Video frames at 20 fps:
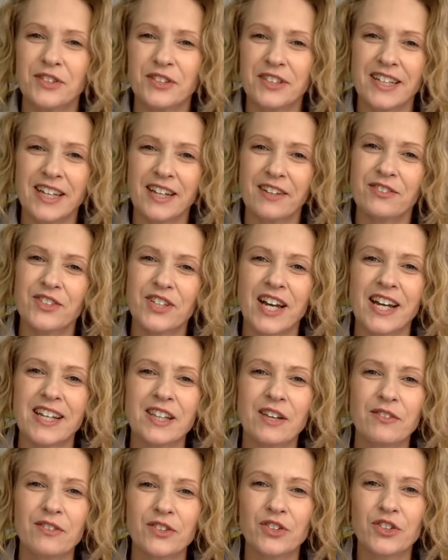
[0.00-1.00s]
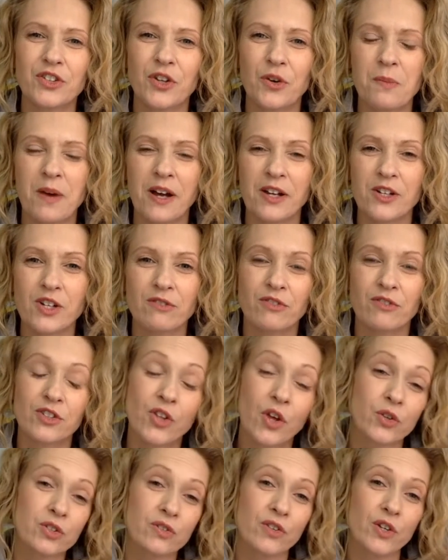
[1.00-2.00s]
gift. I love it so much. And for
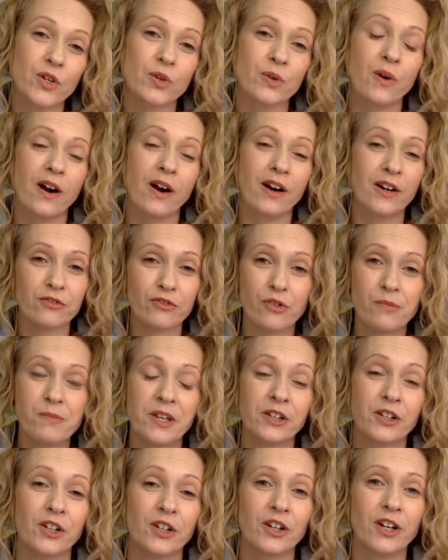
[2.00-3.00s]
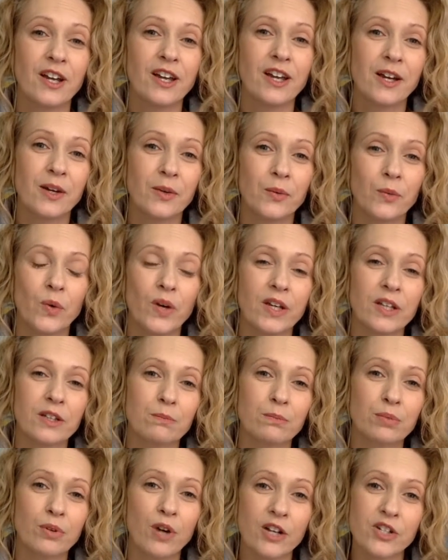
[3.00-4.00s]
those of you who aren't familiar
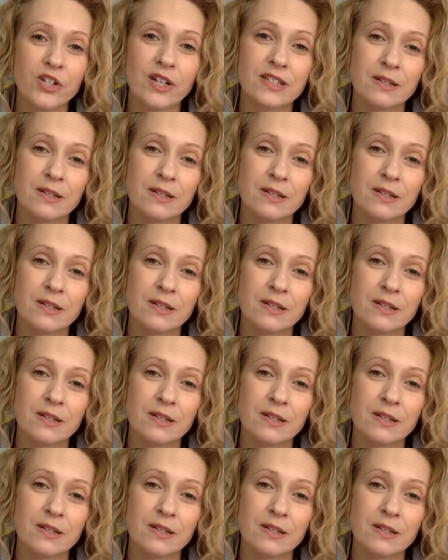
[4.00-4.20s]
with Project